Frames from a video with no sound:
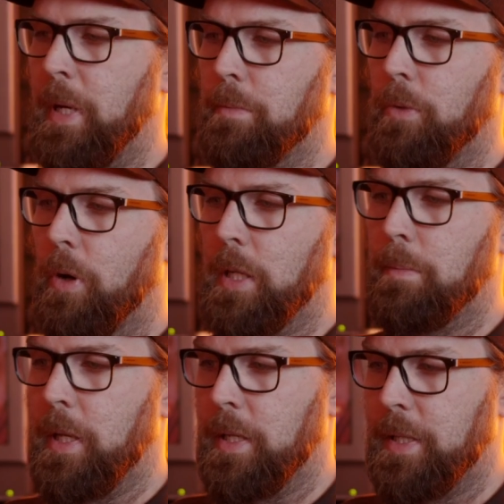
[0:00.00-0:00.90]
mesmerized
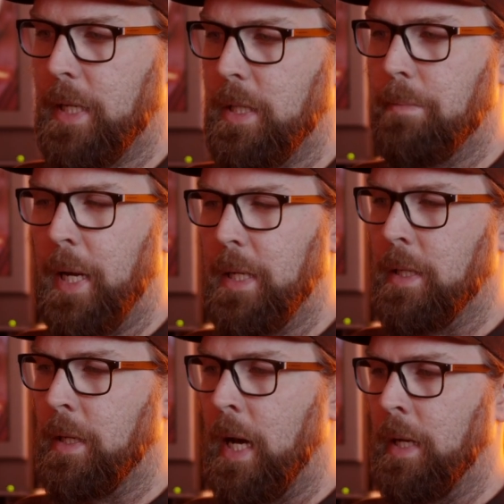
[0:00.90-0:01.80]
by the sexy beats
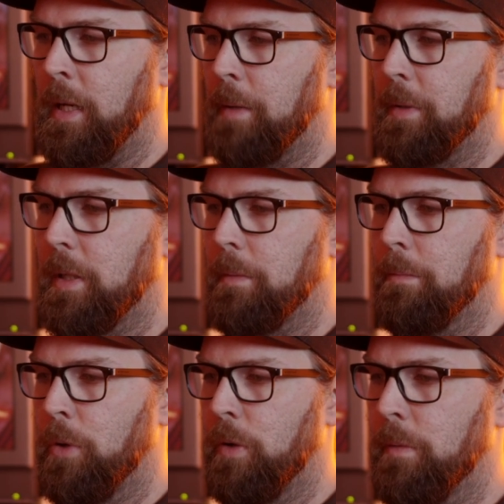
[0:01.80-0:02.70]
and uninhibited
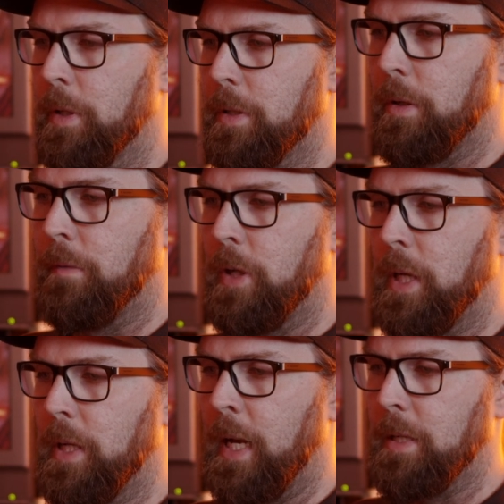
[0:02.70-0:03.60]
movements of
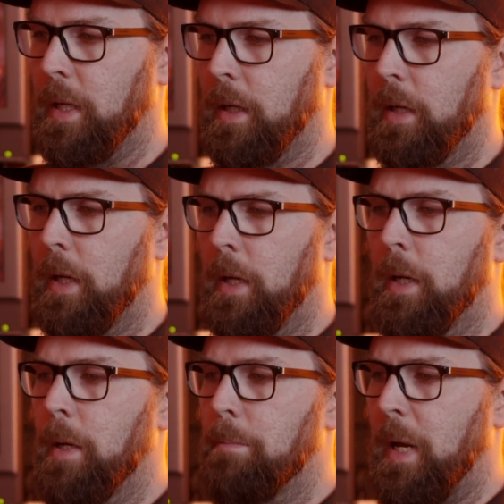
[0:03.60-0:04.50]
Dirty Dancing,
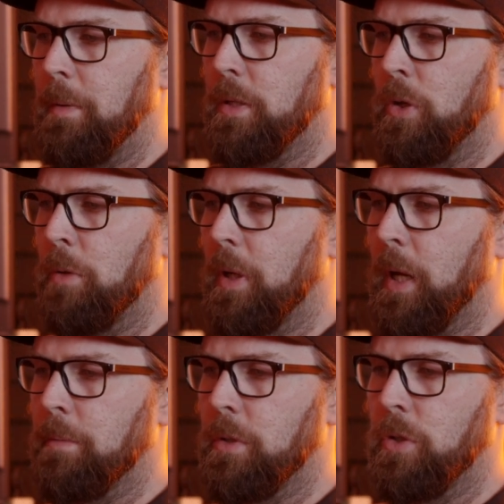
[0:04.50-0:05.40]
Baby soon
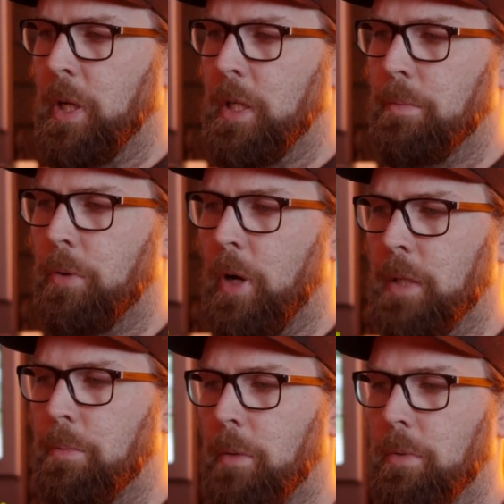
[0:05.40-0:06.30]
becomes Johnny's
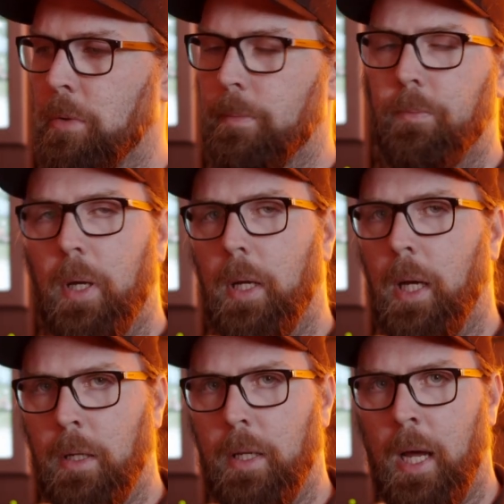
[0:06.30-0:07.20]
prized pupil
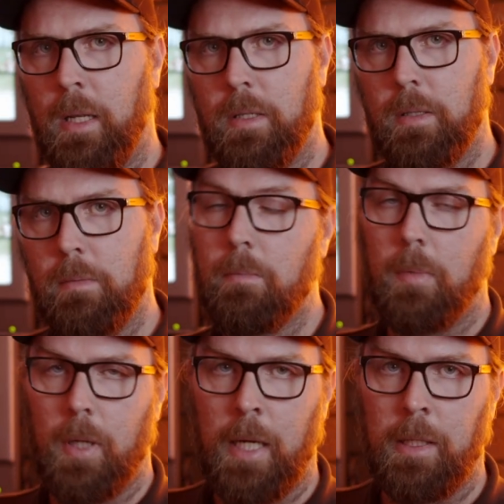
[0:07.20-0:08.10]
in dance
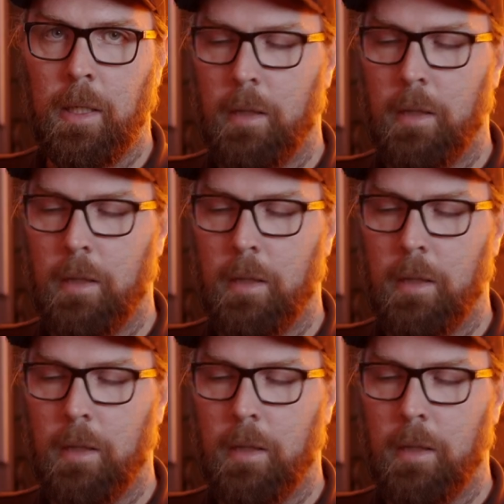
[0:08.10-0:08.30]
and in